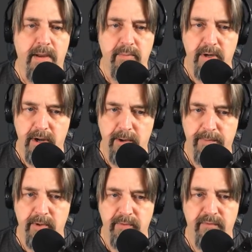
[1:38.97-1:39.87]
going to
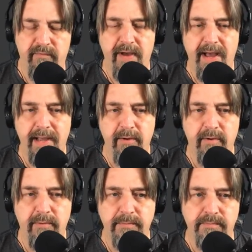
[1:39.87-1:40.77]
upload the
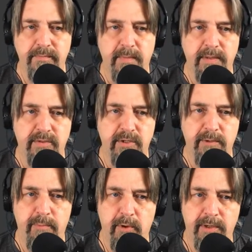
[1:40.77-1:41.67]
file. It's going to
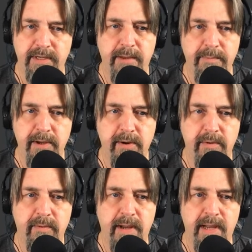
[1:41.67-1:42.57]
pull it up
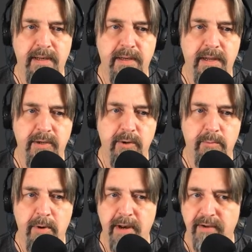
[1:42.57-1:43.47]
here, and under
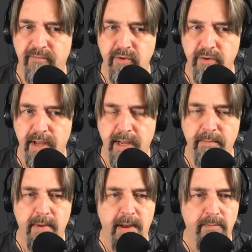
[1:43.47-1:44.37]
product view
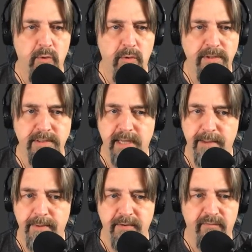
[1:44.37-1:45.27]
name, I'm going to
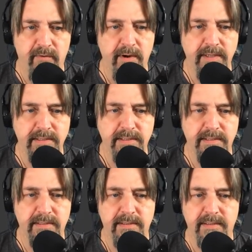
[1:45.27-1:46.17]
type in front,
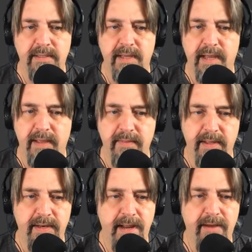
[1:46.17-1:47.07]
and
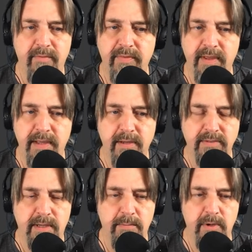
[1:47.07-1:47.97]
then everything
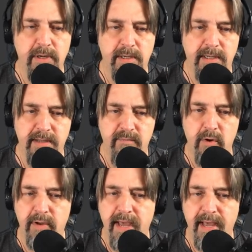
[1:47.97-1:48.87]
else I'm going to leave
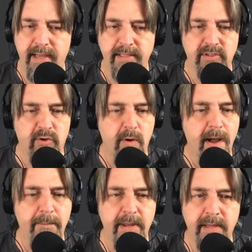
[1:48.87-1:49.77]
okay. It's
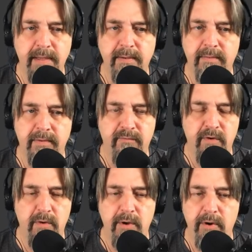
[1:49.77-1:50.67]
cropping the
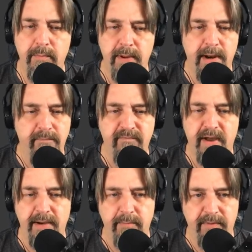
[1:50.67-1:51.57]
photo, but I'm
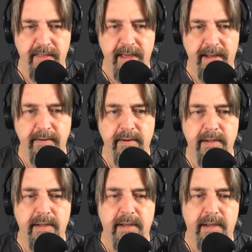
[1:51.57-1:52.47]
fine with that
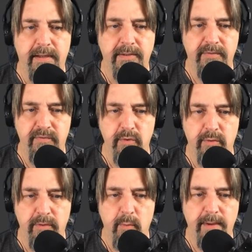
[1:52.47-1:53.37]
to view
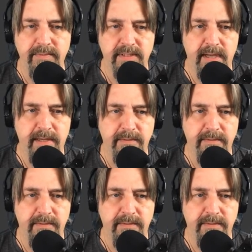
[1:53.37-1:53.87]
on the website.